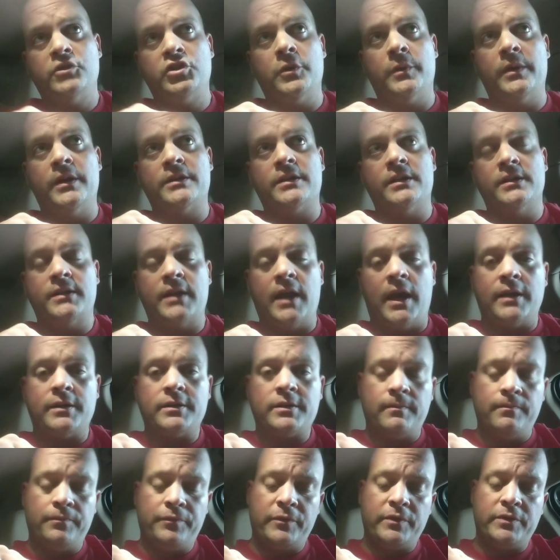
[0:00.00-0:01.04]
chewiness and
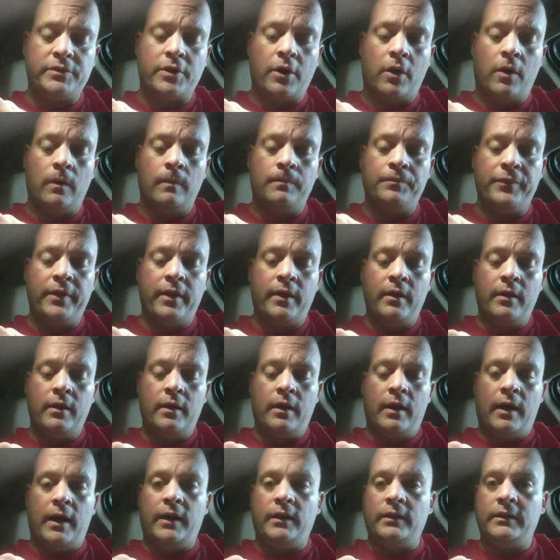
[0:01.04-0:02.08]
taste. So
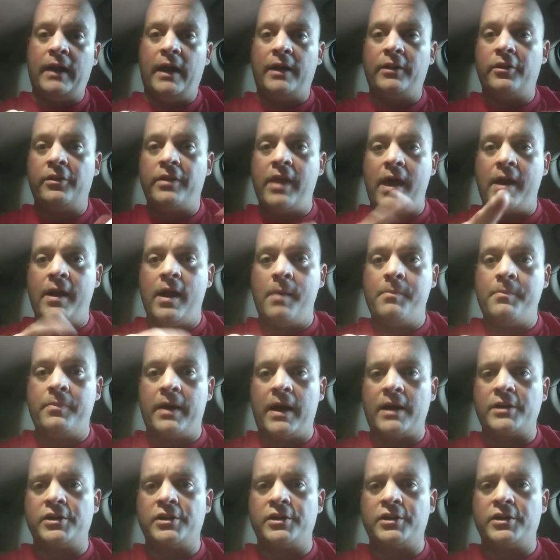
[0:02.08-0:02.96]
I'll gather that up.